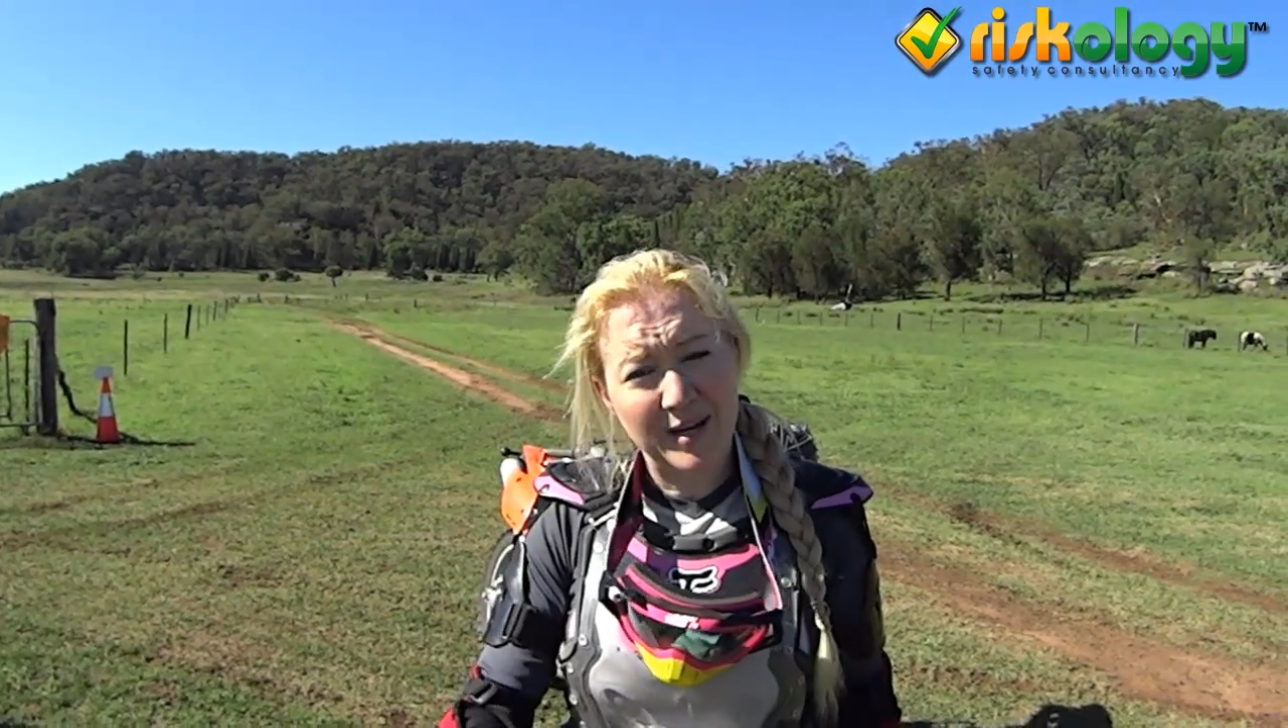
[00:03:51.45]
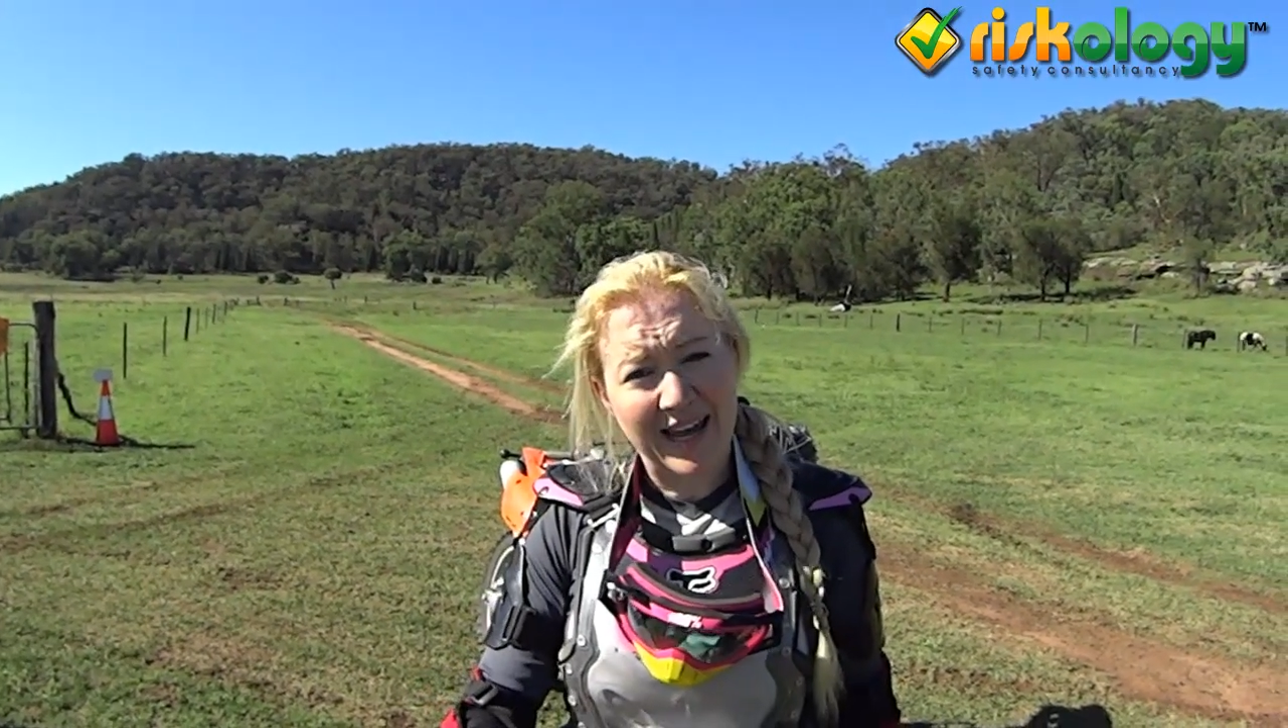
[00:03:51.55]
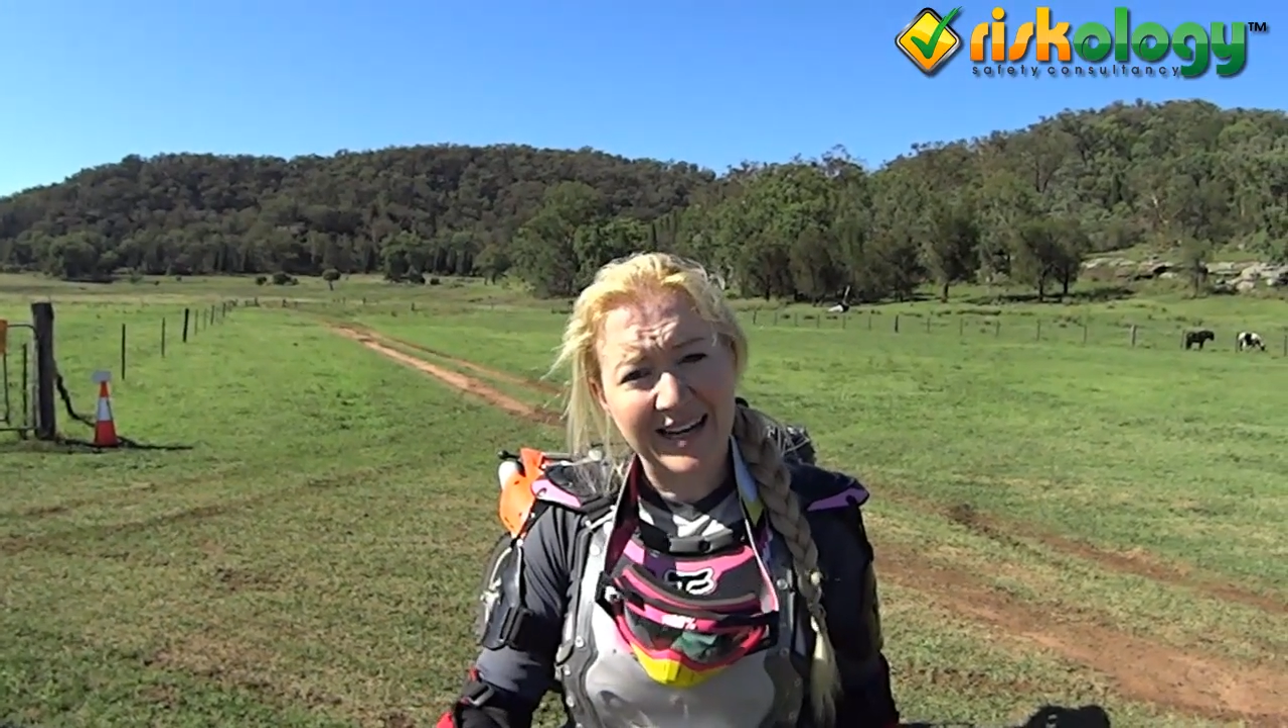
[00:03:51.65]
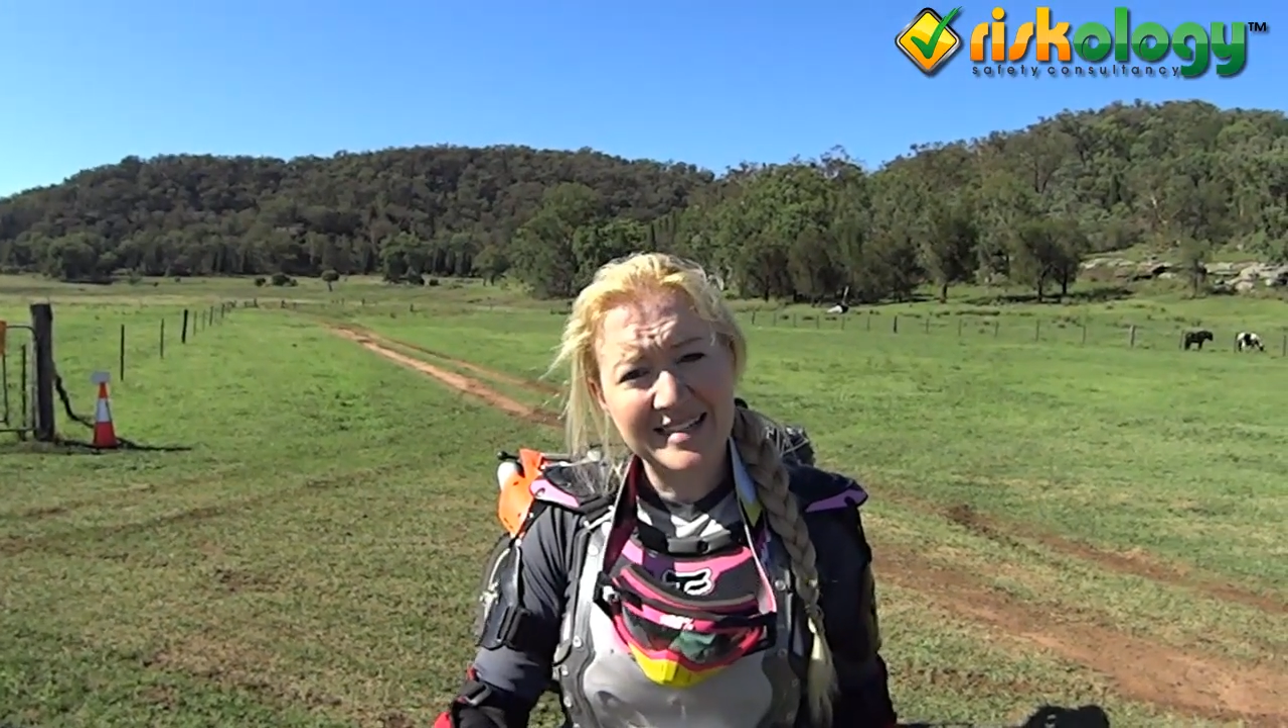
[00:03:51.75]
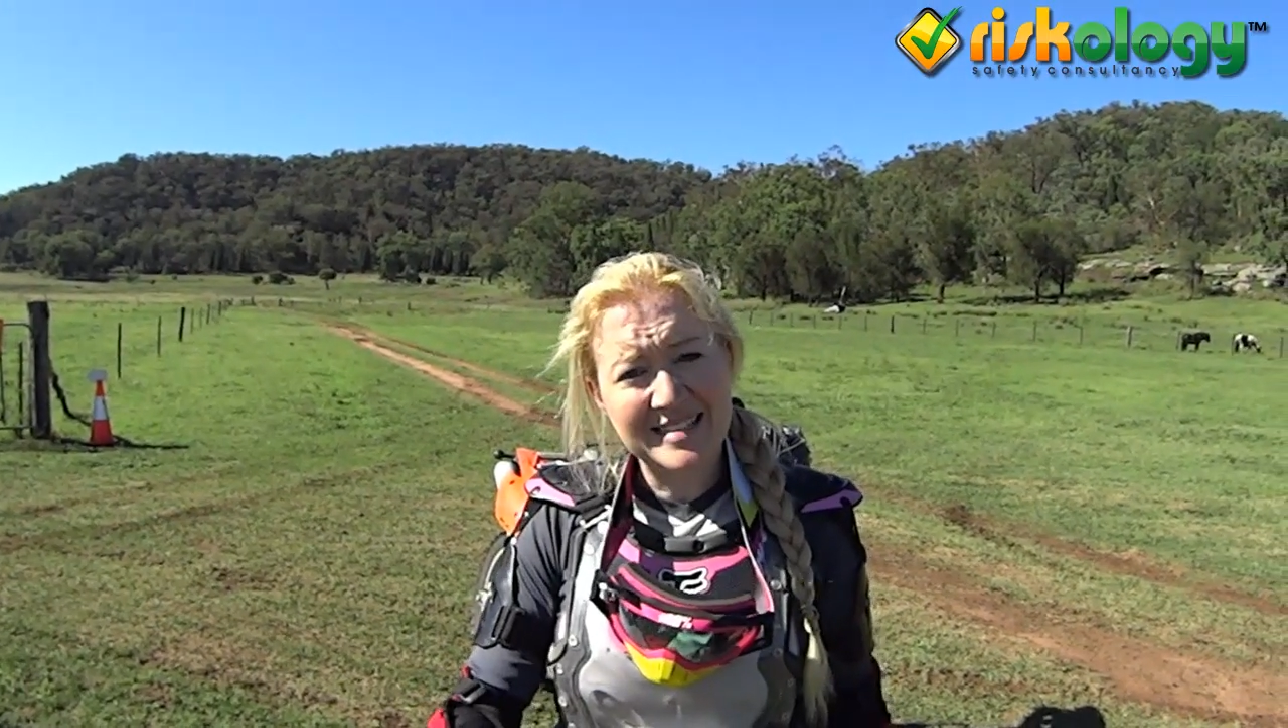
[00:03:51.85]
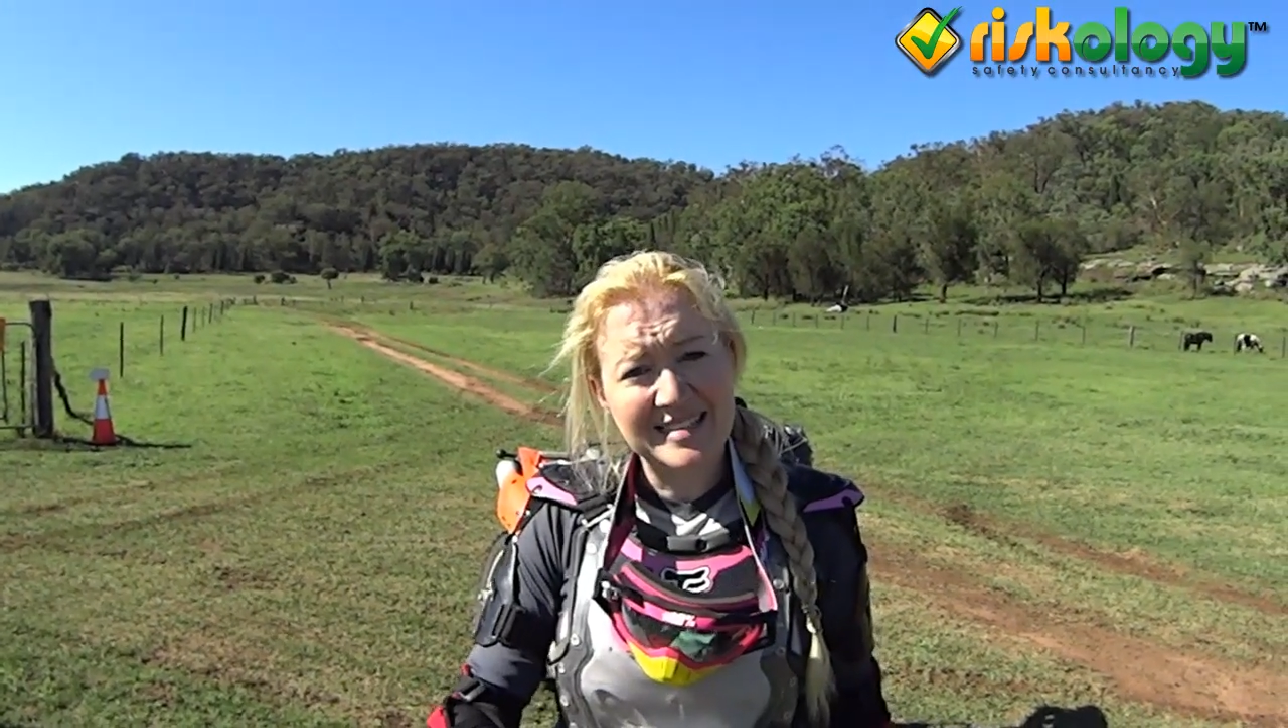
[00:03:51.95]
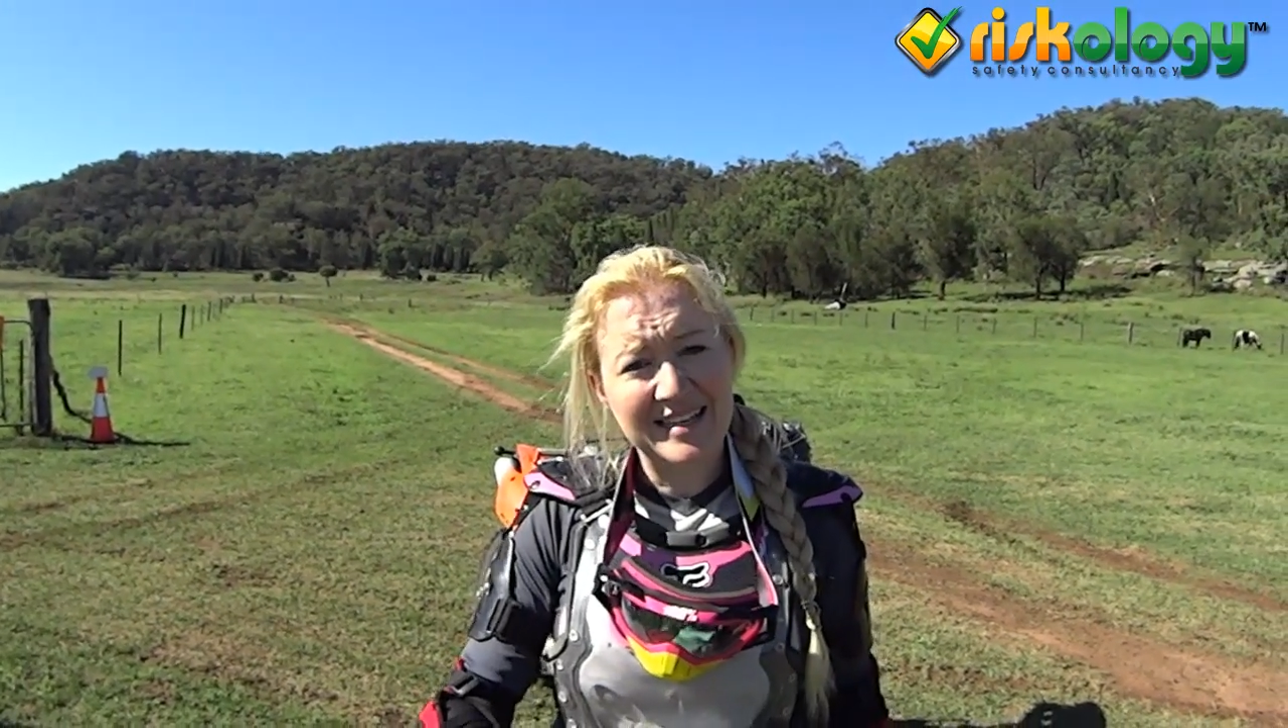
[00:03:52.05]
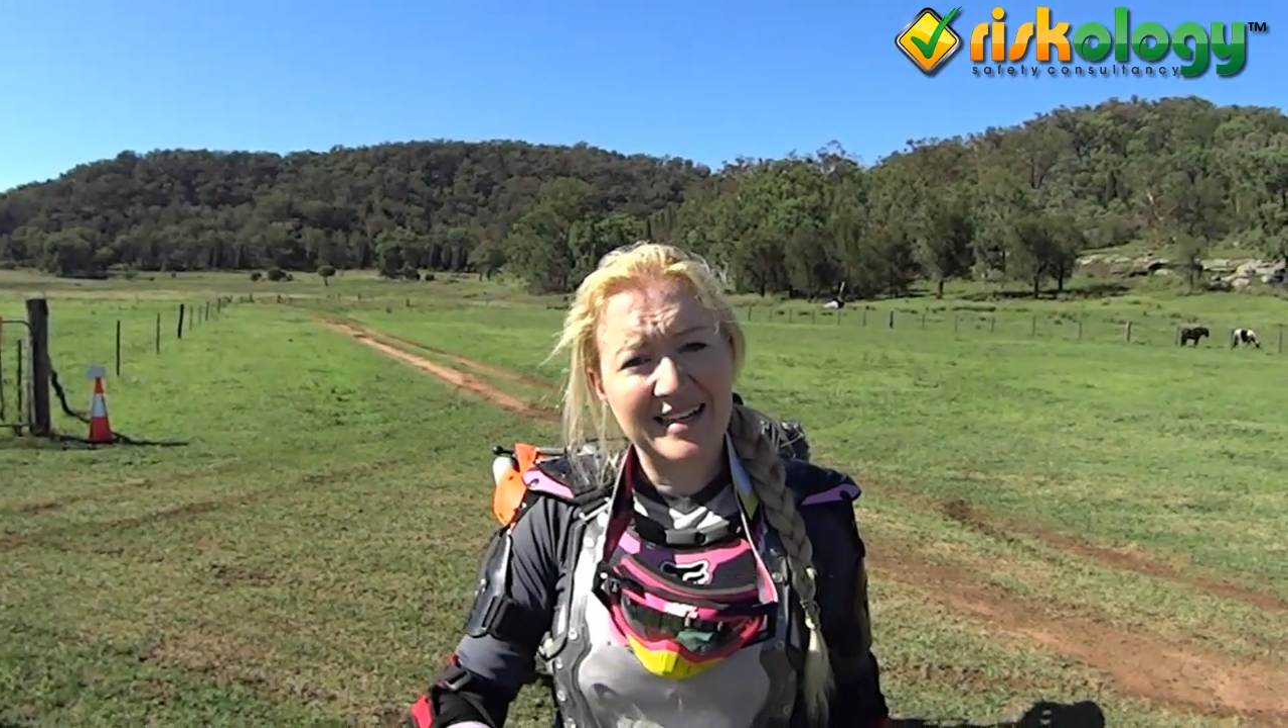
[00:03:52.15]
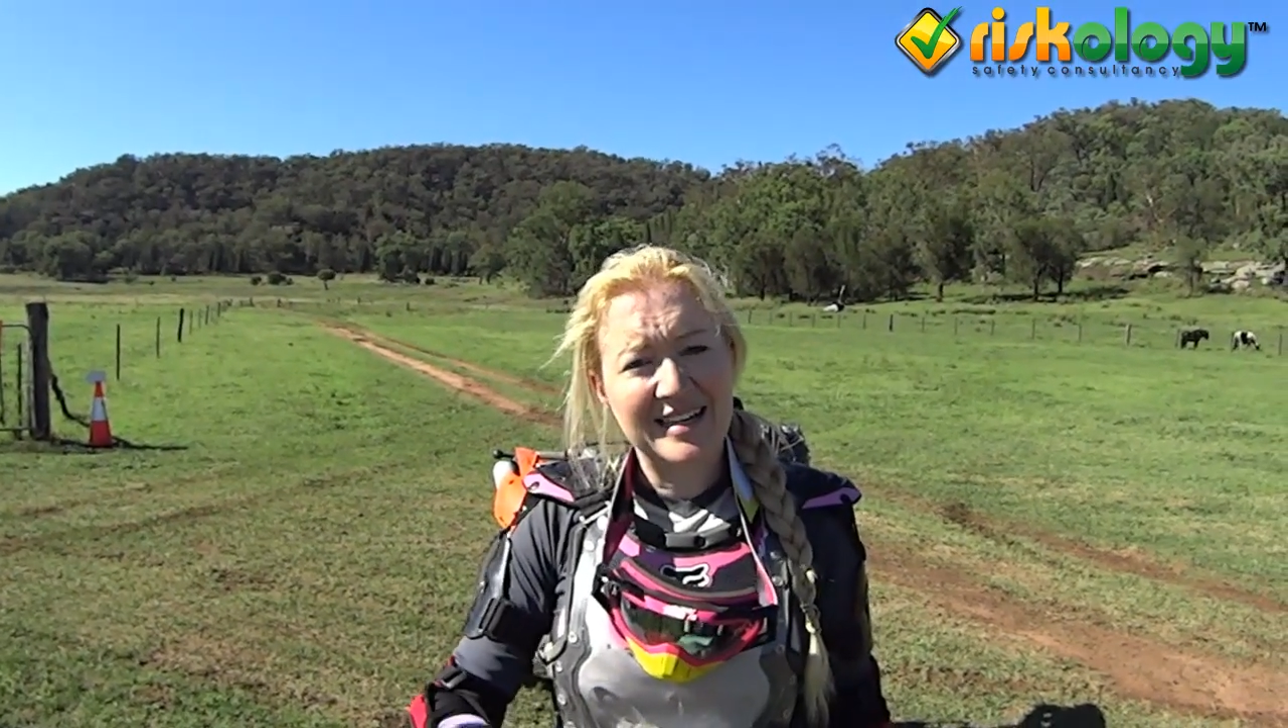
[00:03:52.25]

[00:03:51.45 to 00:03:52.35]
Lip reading: place,